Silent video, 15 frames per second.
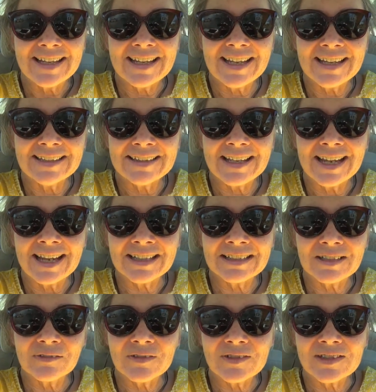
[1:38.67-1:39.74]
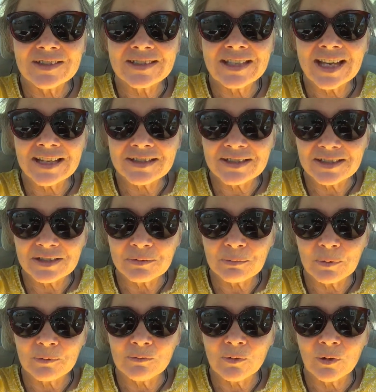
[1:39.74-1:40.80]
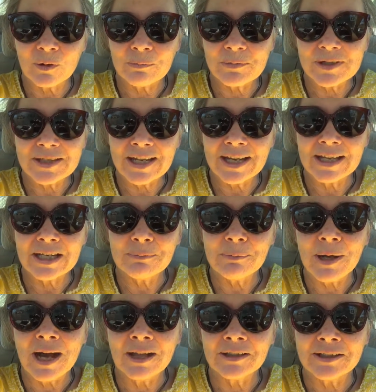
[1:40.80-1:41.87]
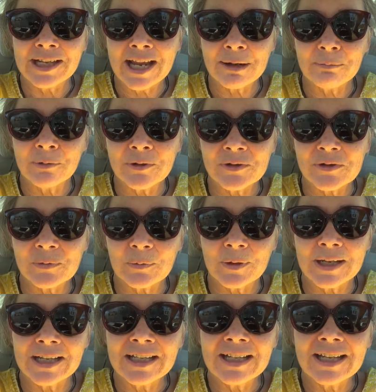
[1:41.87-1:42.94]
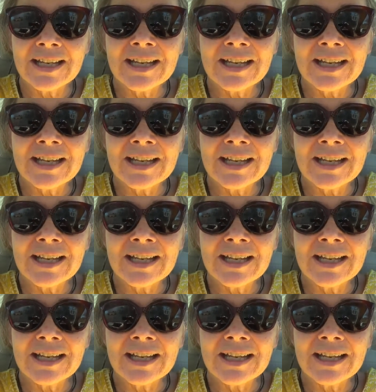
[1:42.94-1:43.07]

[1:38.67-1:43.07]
and the act of sex is performed, say, in a polyamorous way,